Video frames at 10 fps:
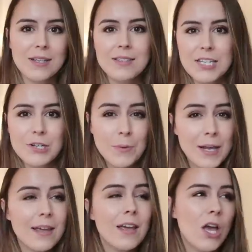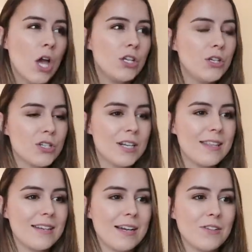considerably. Usually
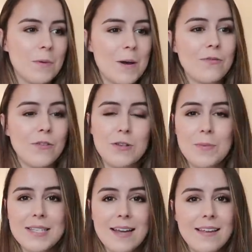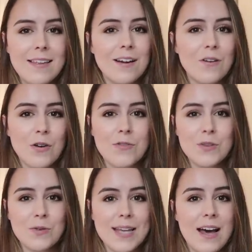they're down to about 50% and then a lot of
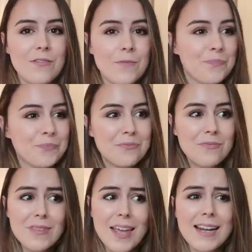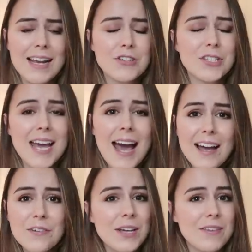stores have an extra
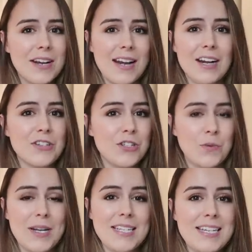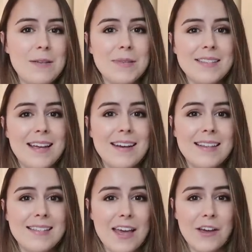10 or even an extra
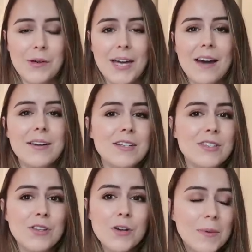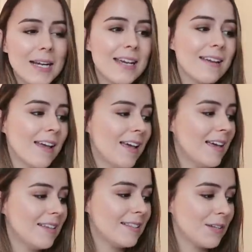20% as they are going out, and so many
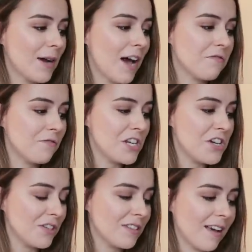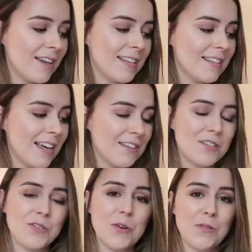still have really good sizes
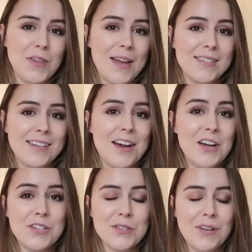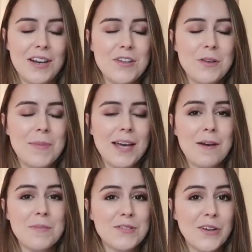and stock of things, and I just feel like you can pick
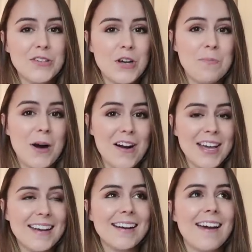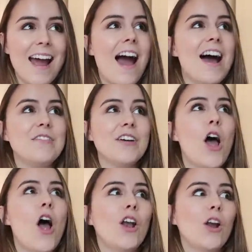up such a bargain, and I have
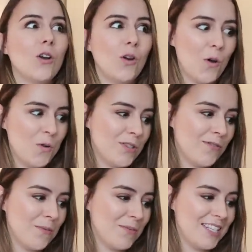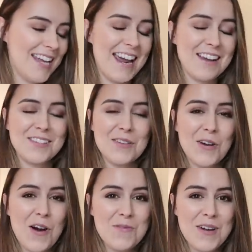loads of them today, so
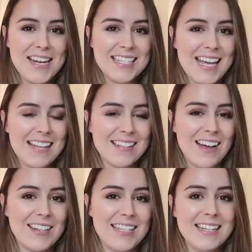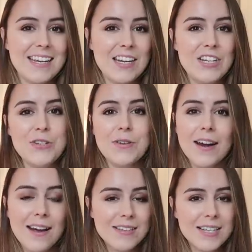I can't wait to get started. I'm gonna do
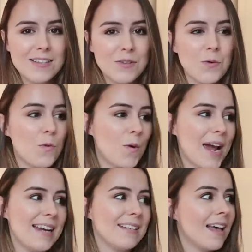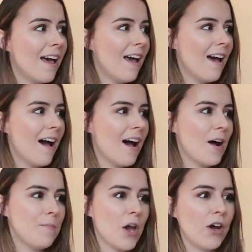cutouts as always,
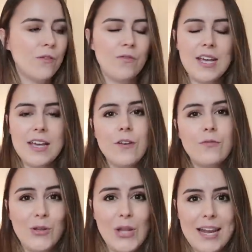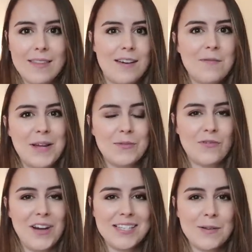hopefully full length. I'll be able
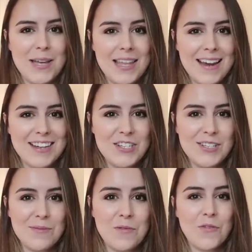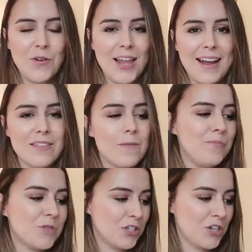to find somewhere that I can do them in full length
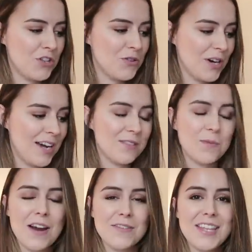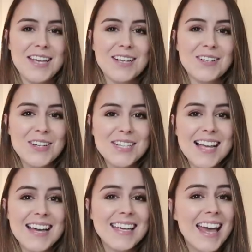to show you guys what everything looks
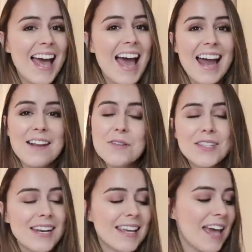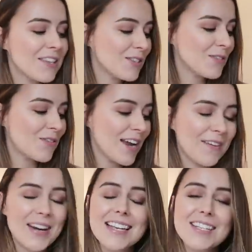like. I'm just gonna get straight
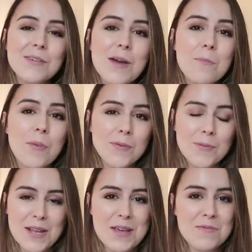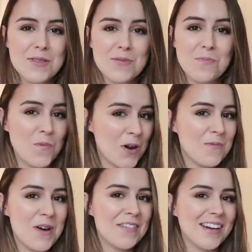on into it, probably with what
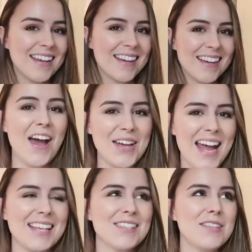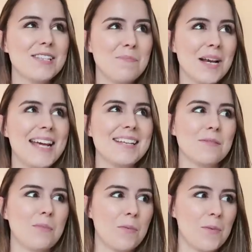I'm wearing. Okay, so this
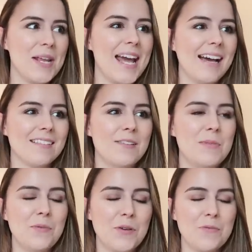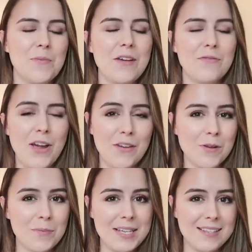blazer probably has to be one of my
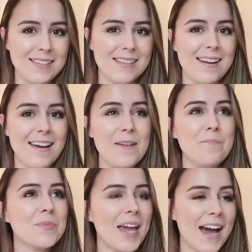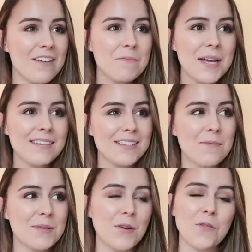favorite pieces that I have picked
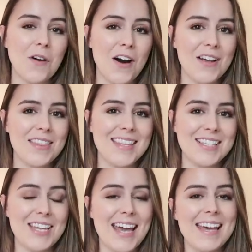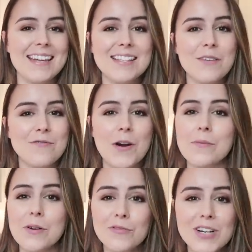up so far this year. It is
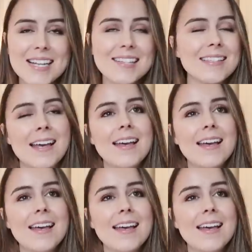from Reiss.